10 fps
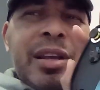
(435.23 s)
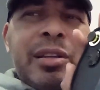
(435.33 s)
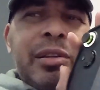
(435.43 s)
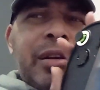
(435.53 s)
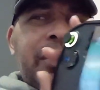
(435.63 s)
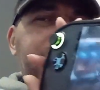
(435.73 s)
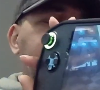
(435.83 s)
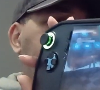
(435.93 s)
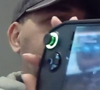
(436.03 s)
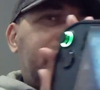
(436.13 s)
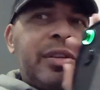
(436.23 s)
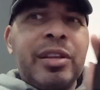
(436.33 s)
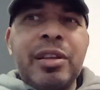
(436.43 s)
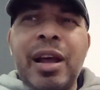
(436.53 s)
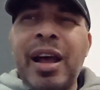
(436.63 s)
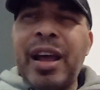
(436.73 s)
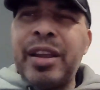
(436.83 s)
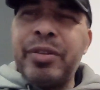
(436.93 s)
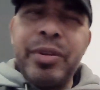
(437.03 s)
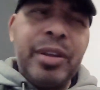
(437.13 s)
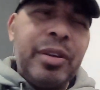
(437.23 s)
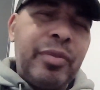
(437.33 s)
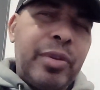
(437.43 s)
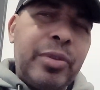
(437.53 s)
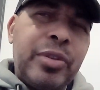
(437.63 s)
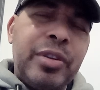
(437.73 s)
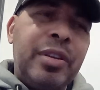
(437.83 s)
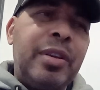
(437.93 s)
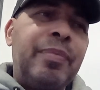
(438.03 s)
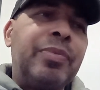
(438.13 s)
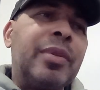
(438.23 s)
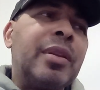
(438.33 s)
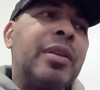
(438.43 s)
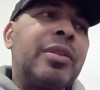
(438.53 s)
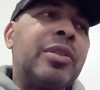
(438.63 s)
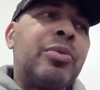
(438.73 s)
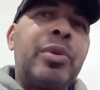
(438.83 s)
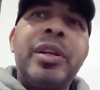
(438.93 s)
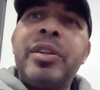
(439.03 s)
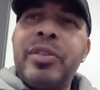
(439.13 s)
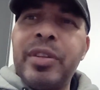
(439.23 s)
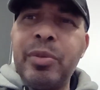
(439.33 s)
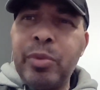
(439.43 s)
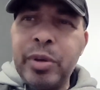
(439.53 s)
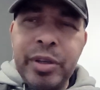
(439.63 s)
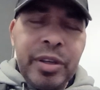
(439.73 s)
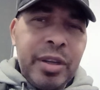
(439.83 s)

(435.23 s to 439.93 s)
Claw is the higher end version. It's just running the Z1.